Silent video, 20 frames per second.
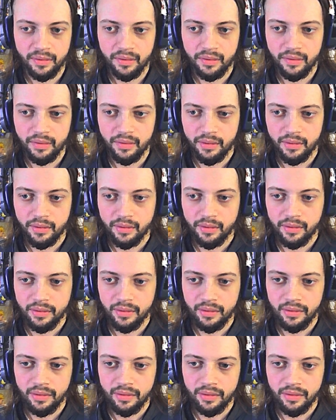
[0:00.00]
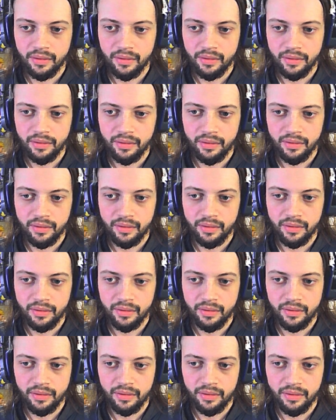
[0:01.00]

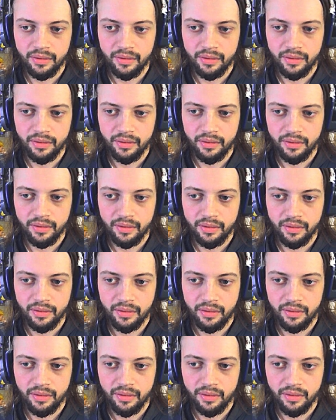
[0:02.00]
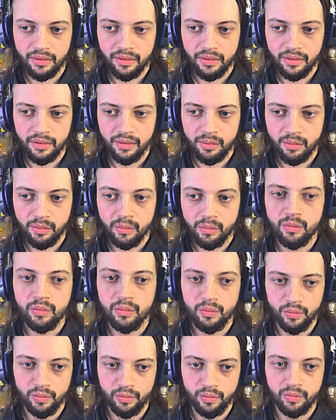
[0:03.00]

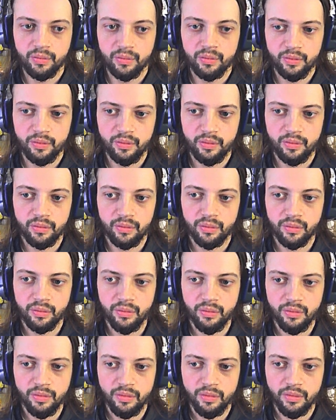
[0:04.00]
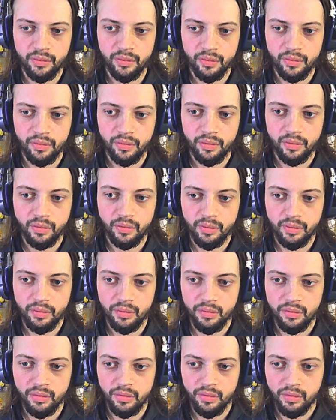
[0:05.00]

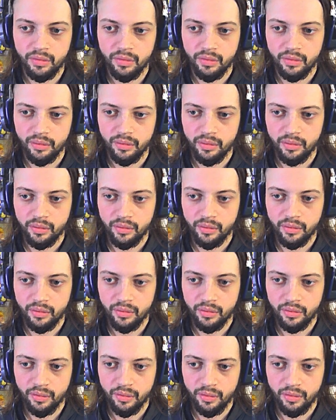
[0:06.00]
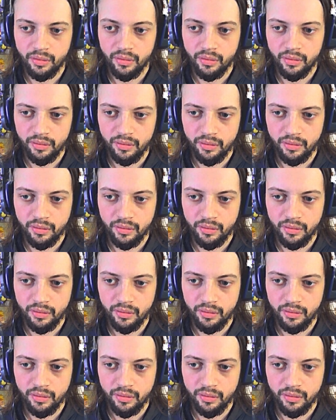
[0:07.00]
This person isn't speaking.